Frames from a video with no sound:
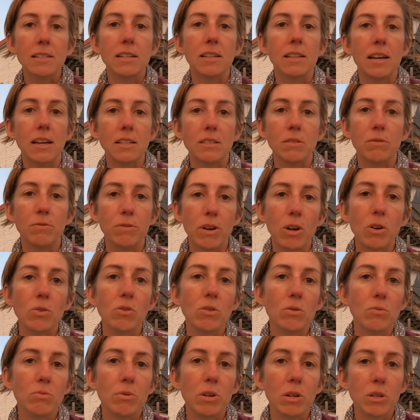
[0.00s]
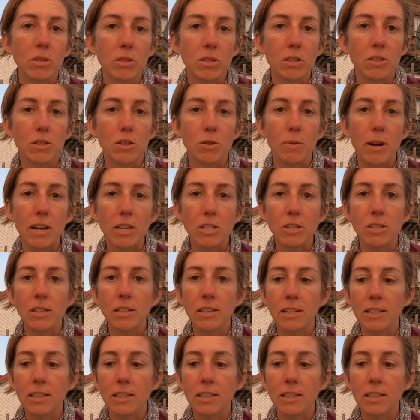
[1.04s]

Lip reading: that that's a very real situation,